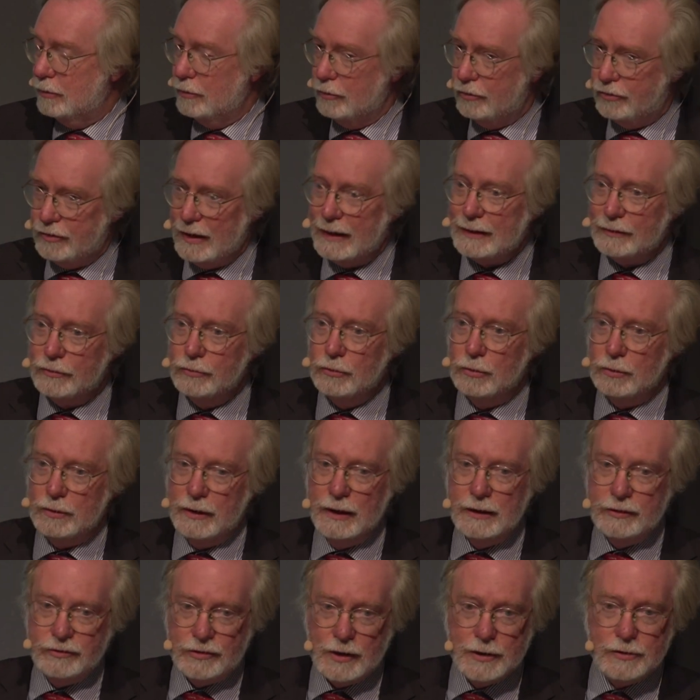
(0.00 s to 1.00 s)
sector
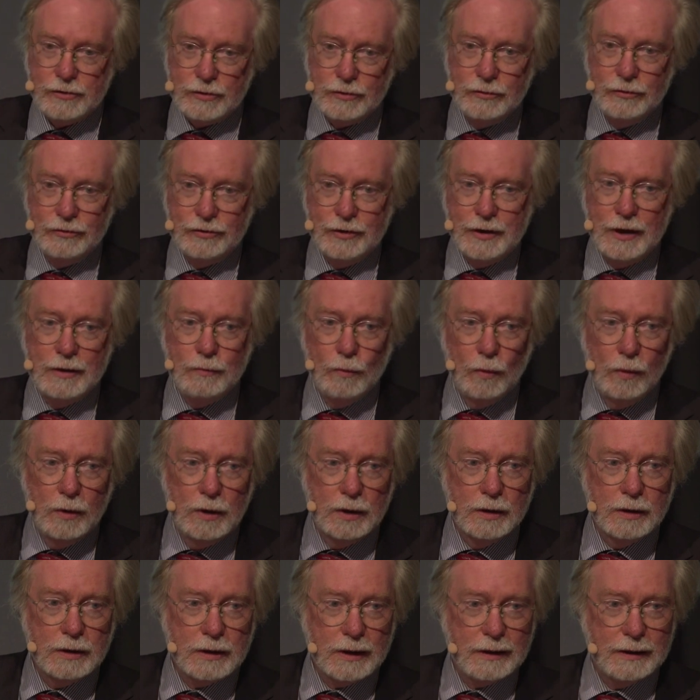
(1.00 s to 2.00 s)
organizations don't
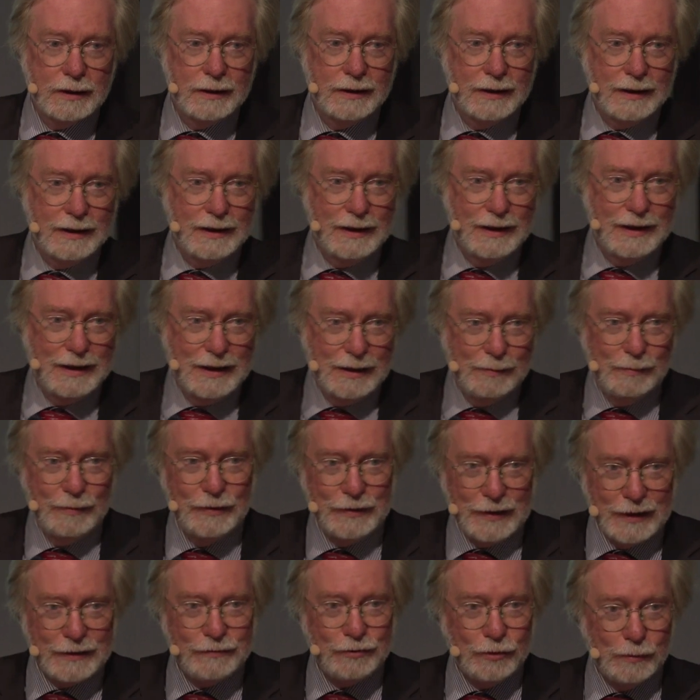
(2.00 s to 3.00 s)
work. But
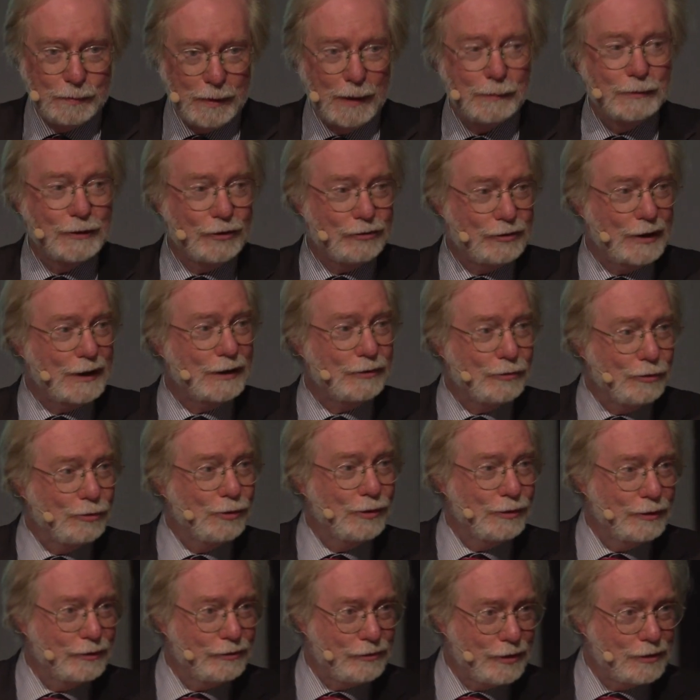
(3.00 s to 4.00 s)
then if your public sector
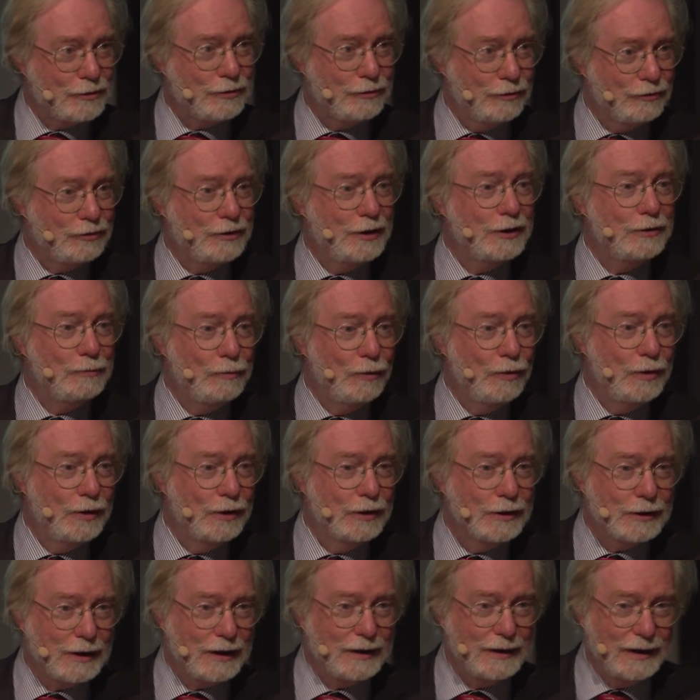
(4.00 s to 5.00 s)
organizations don't
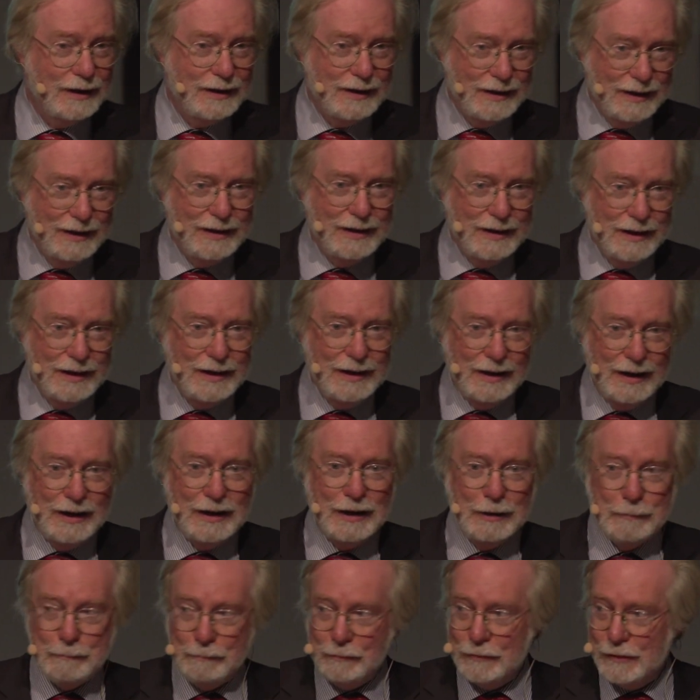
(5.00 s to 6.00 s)
work,
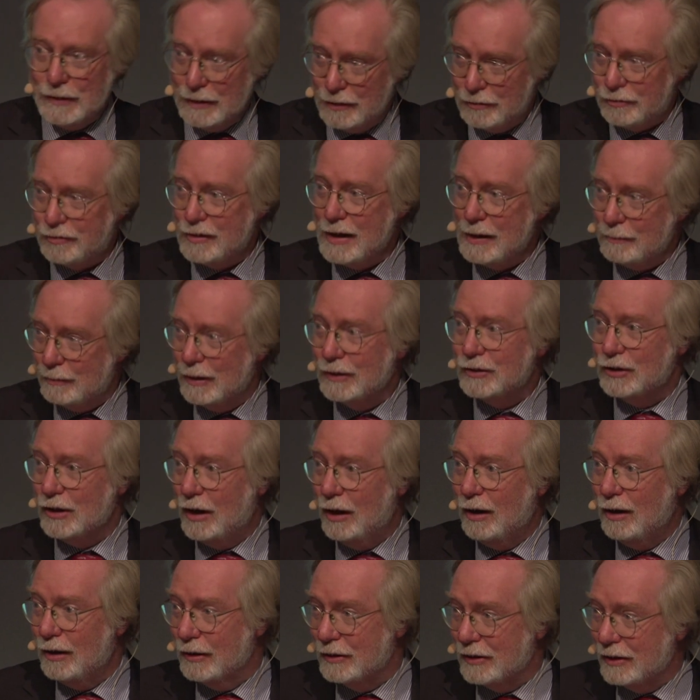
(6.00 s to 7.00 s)
um, it's that much
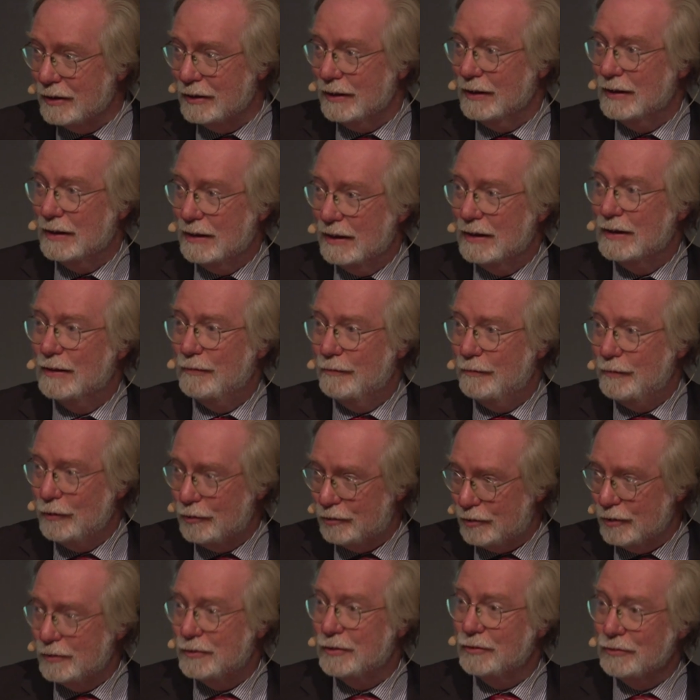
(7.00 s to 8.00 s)
harder for
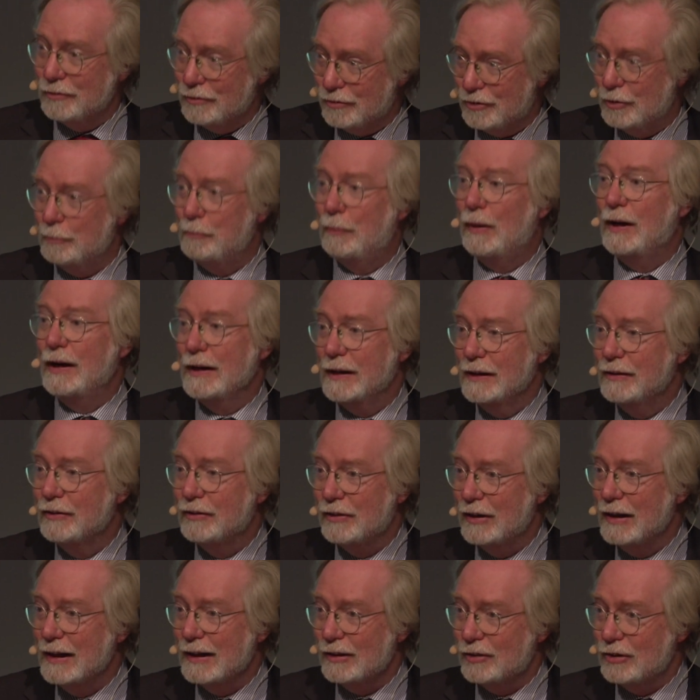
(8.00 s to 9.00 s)
citizens to buy
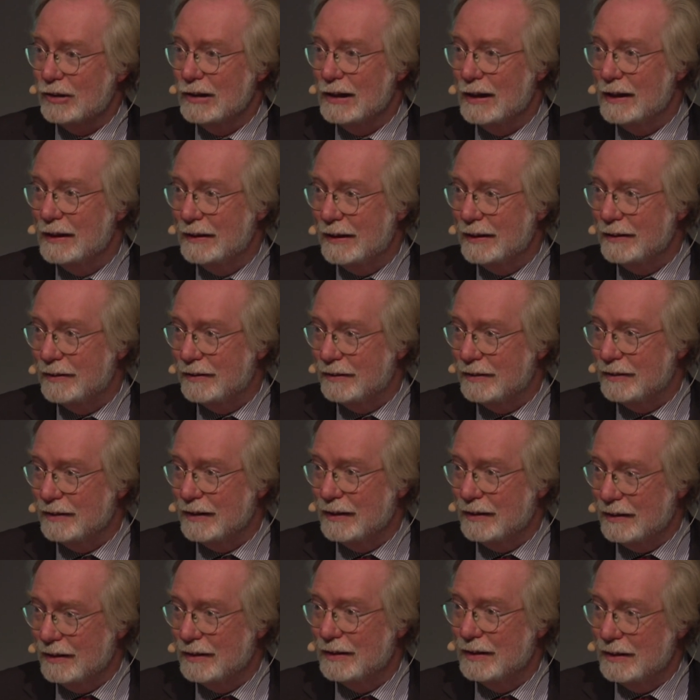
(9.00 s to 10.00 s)
into national
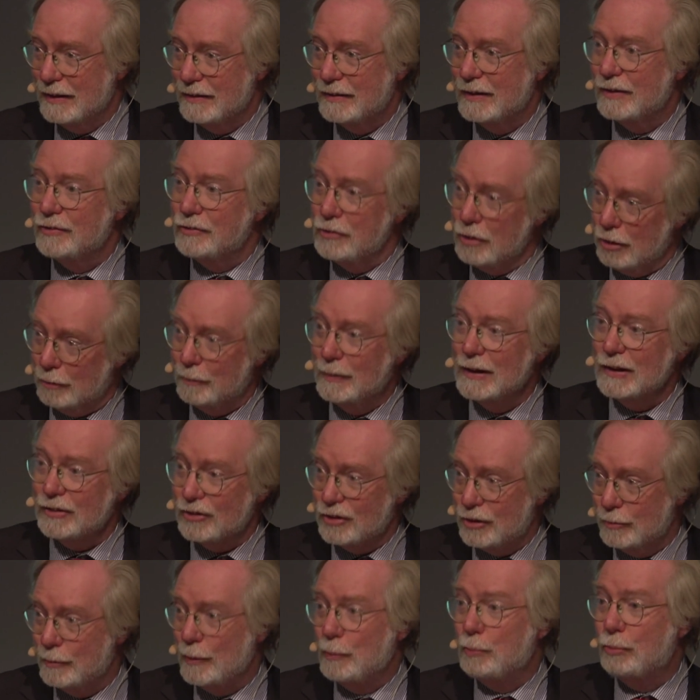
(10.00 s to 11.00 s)
identity. There's not much to be